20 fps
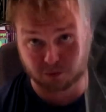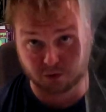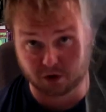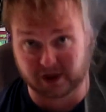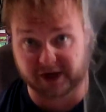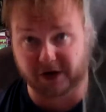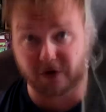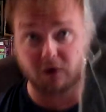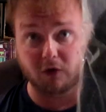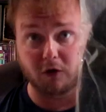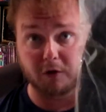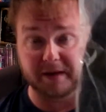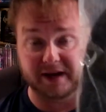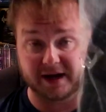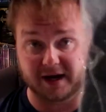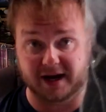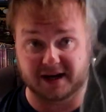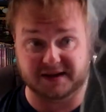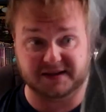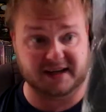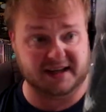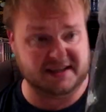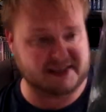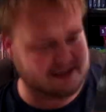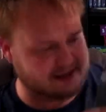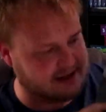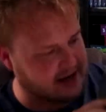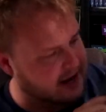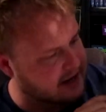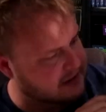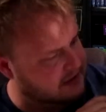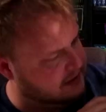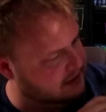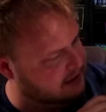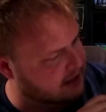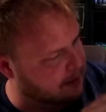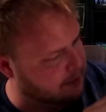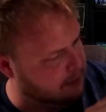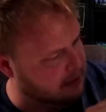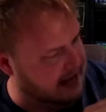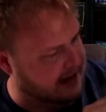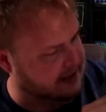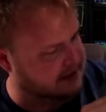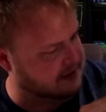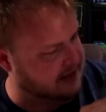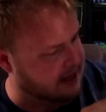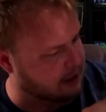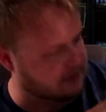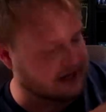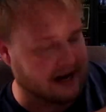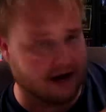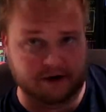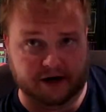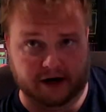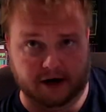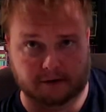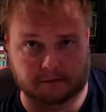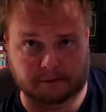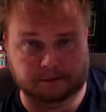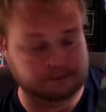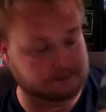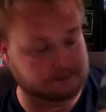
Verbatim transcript: really cool because it says double XL down here.